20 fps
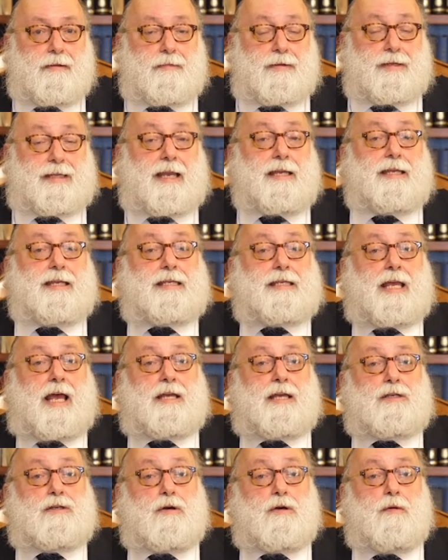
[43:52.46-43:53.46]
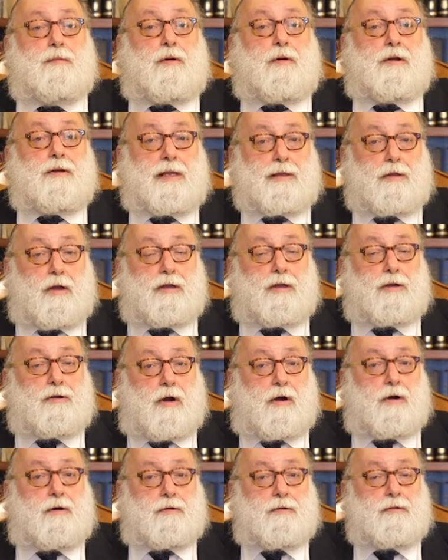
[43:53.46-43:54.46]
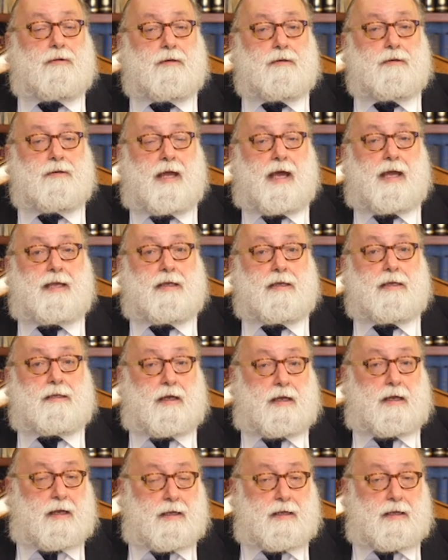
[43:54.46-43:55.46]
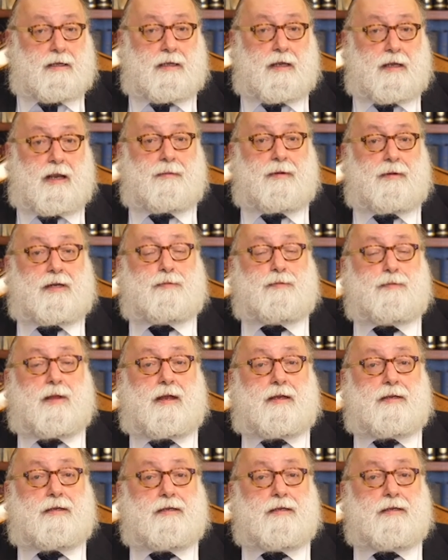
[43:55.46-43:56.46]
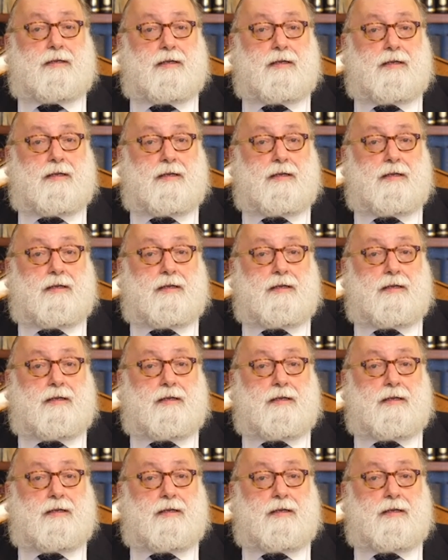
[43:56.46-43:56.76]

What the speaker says: But then he says, Upon lo yiro, and that the Rebbe explains,